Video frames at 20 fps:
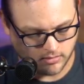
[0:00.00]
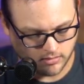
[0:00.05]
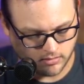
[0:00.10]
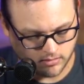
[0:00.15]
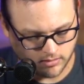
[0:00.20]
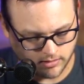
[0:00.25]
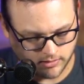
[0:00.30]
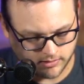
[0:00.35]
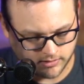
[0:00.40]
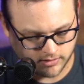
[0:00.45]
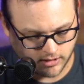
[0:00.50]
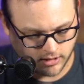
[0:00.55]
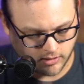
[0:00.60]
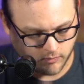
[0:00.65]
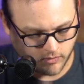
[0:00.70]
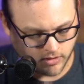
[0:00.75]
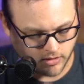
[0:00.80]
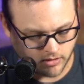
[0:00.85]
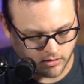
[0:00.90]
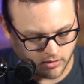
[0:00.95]
Let's see,
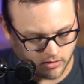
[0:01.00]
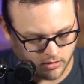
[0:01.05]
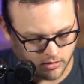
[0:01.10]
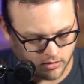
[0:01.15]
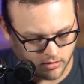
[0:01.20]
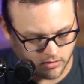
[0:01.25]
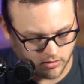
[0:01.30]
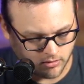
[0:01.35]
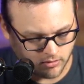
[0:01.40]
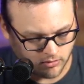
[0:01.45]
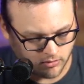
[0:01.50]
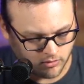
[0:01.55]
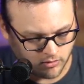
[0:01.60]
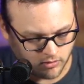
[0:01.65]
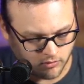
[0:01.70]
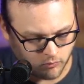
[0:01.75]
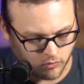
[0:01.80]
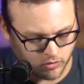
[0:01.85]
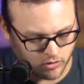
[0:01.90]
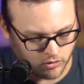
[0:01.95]
we got our.
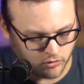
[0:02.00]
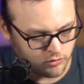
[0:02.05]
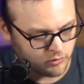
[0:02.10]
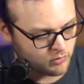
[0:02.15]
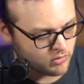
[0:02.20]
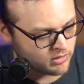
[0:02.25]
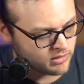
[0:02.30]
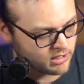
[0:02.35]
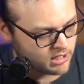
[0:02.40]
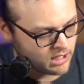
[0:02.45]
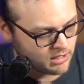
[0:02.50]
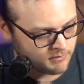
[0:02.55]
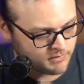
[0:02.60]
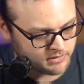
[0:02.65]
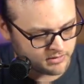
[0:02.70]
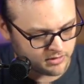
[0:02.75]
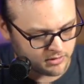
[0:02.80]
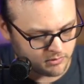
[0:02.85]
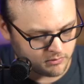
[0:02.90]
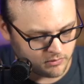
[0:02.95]
We'll go through our
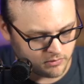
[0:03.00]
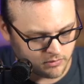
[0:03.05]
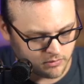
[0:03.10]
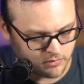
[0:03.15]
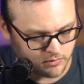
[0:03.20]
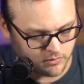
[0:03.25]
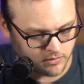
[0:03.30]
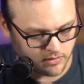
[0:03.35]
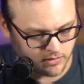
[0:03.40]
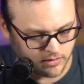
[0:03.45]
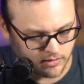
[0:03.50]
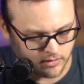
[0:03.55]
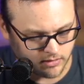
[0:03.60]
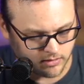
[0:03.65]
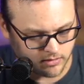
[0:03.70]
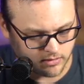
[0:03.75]
commons here real quick.